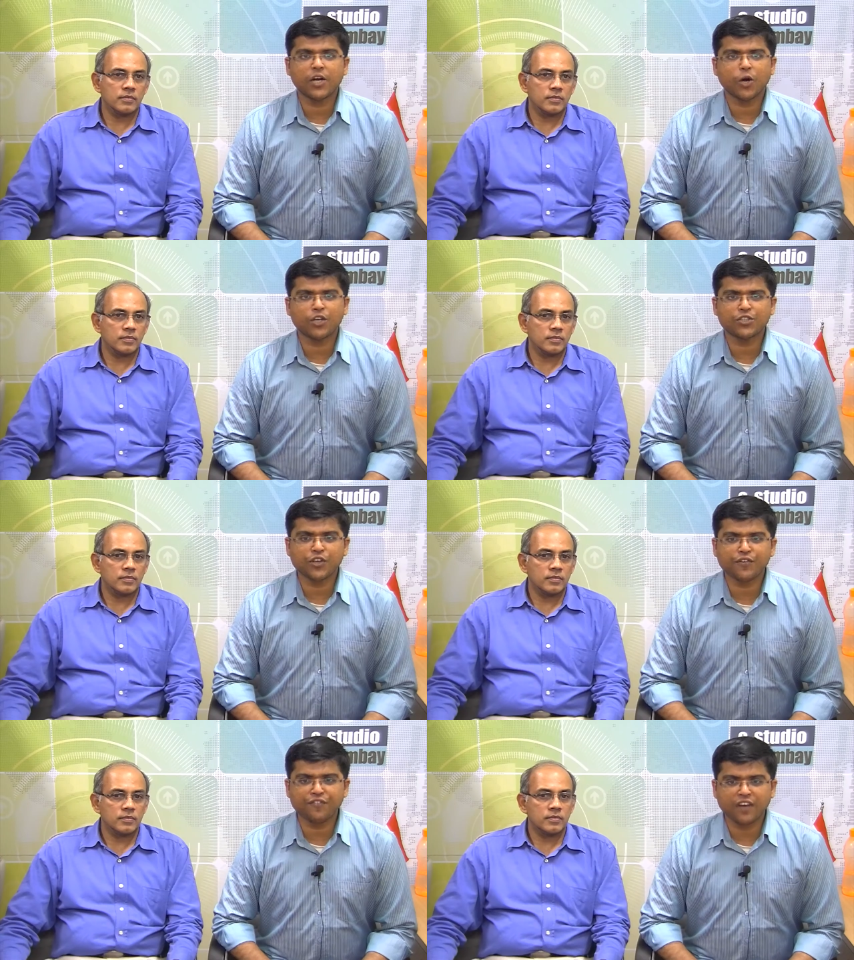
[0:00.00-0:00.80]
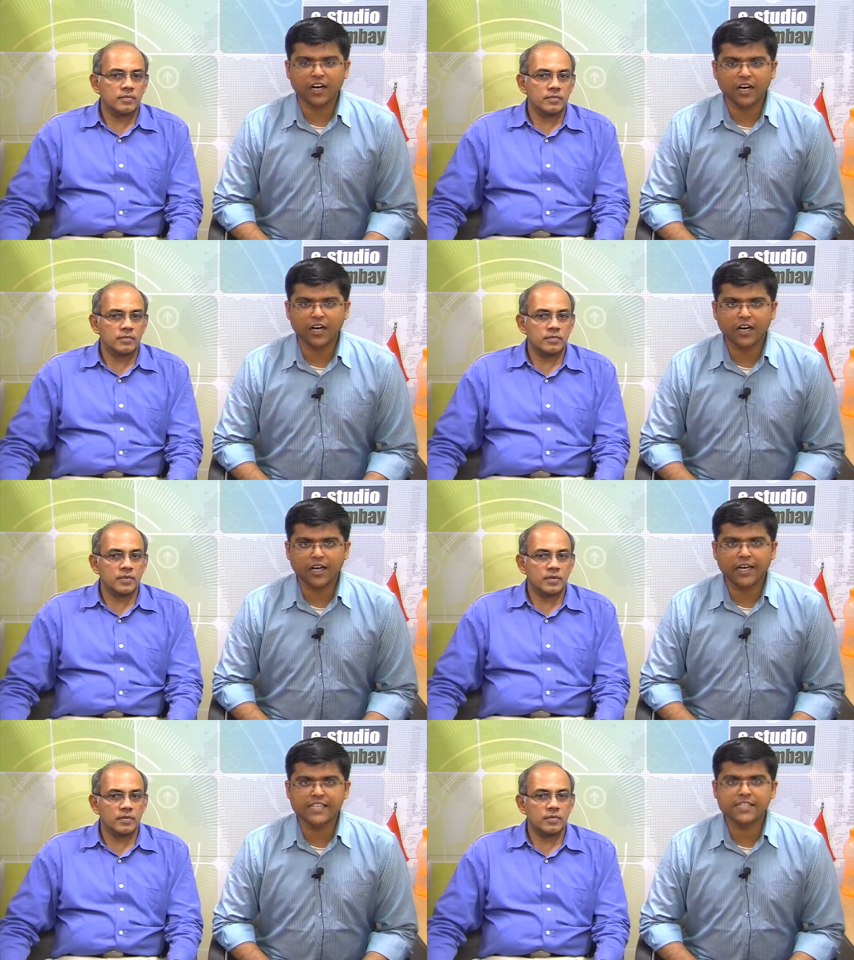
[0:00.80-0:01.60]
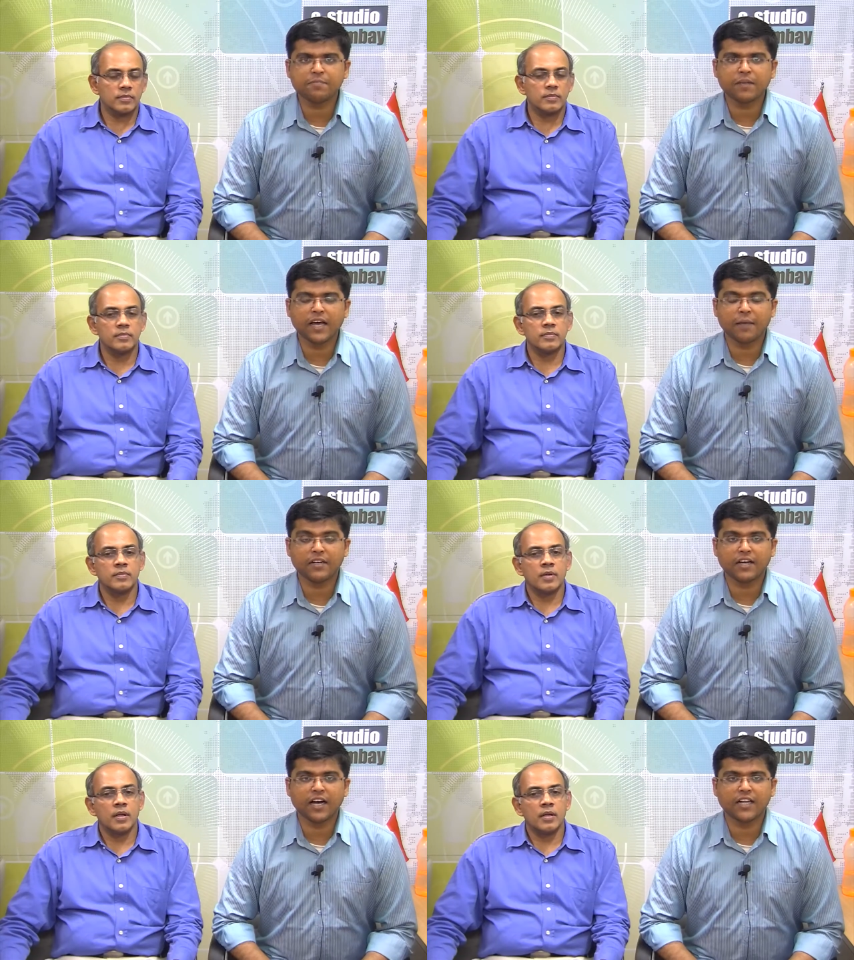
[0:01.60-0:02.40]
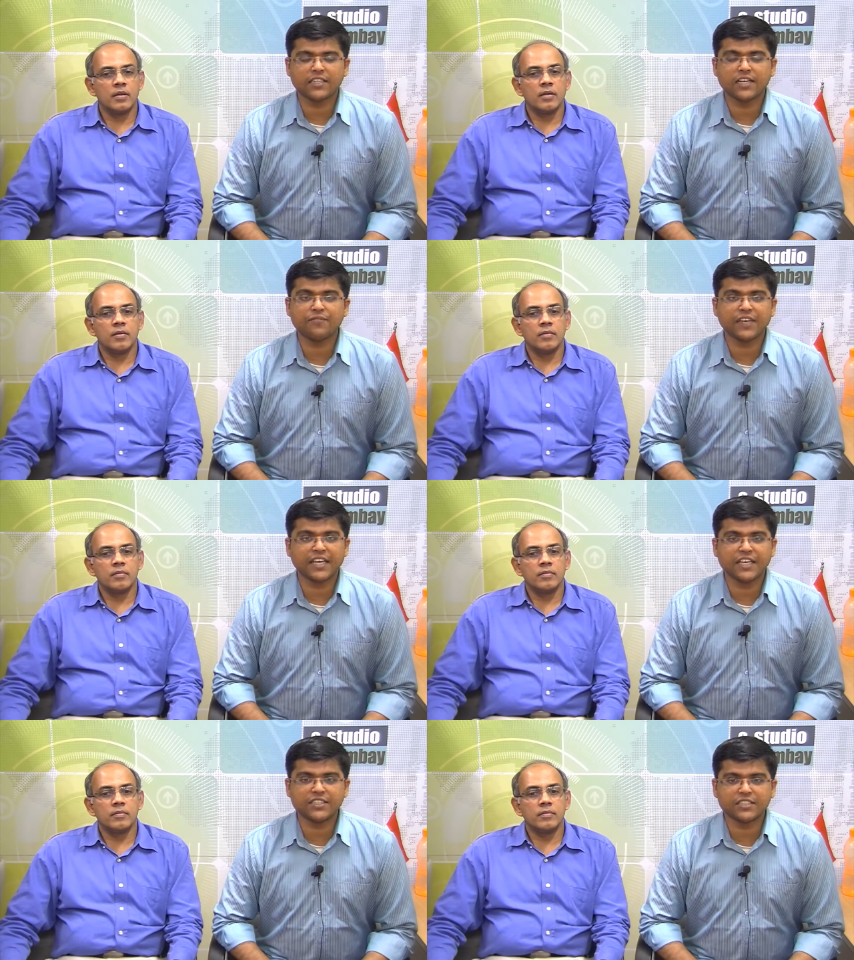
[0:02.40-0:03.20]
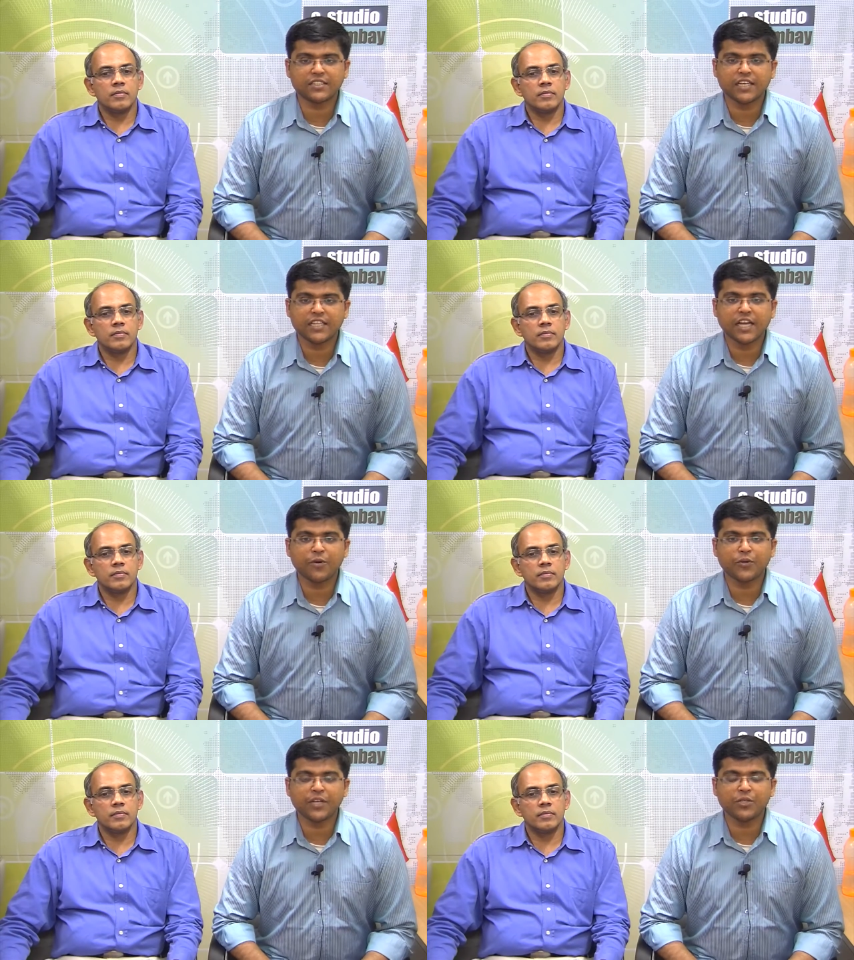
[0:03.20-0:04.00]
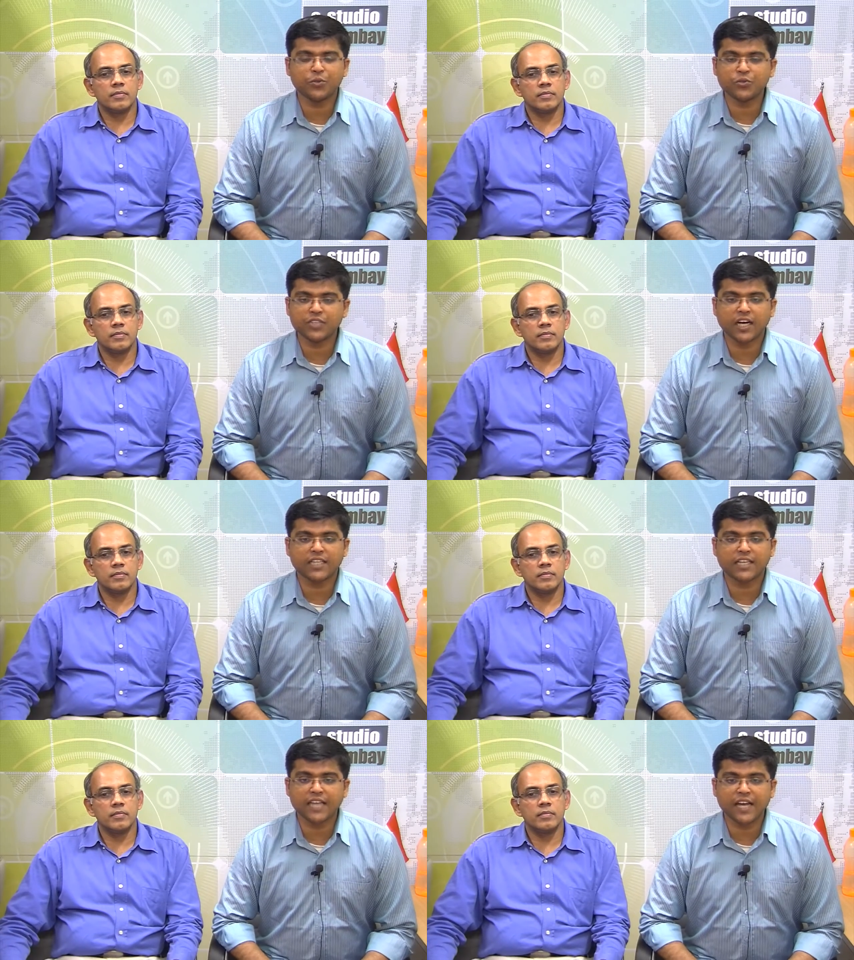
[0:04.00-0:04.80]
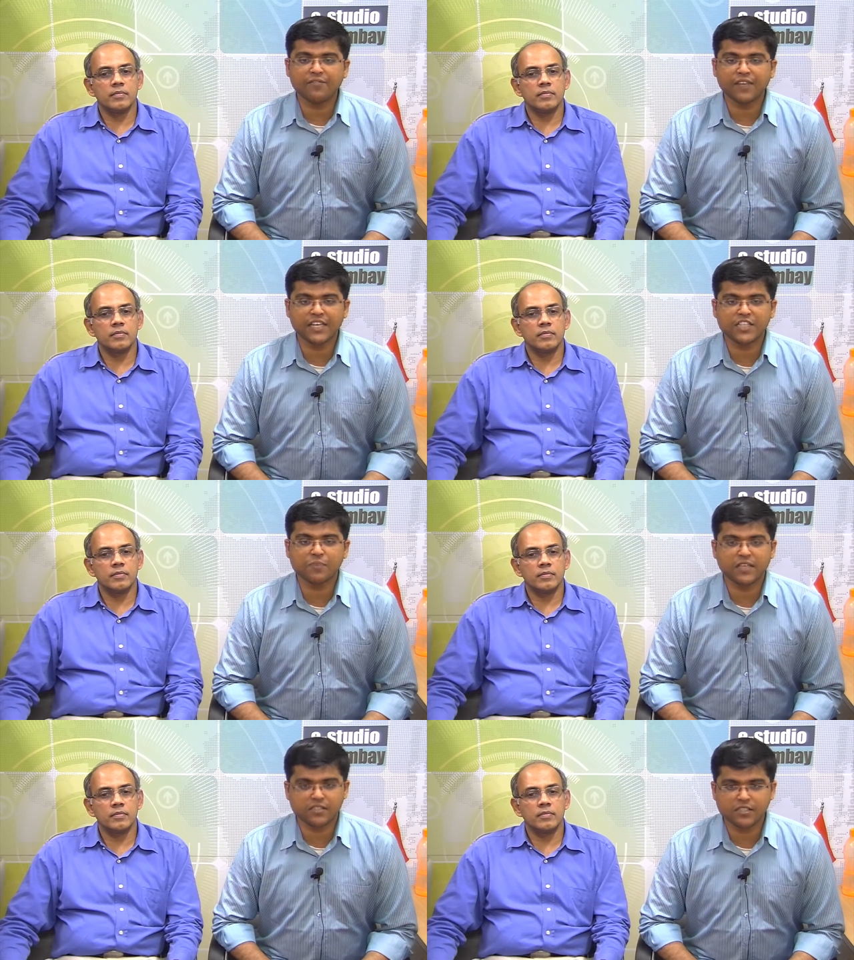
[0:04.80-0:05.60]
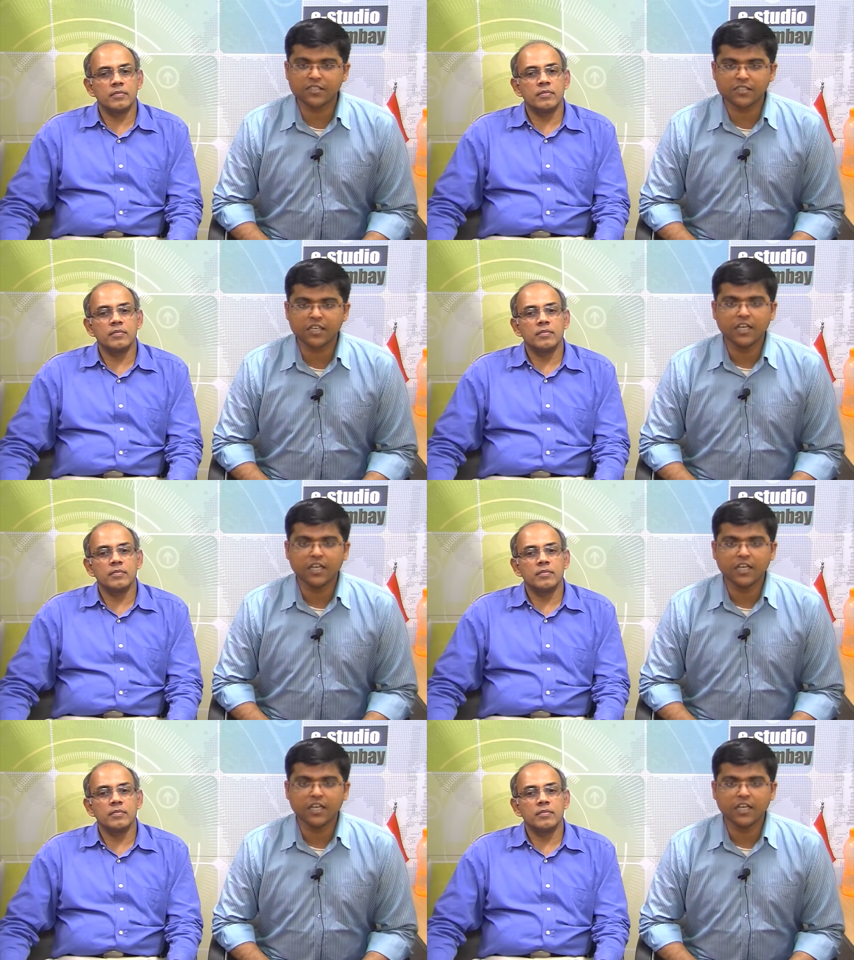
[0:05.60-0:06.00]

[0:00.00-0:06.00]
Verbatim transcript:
Speaker 1: lots of uh, lesson plan, I mean other wikis that you can use other than wiki spaces.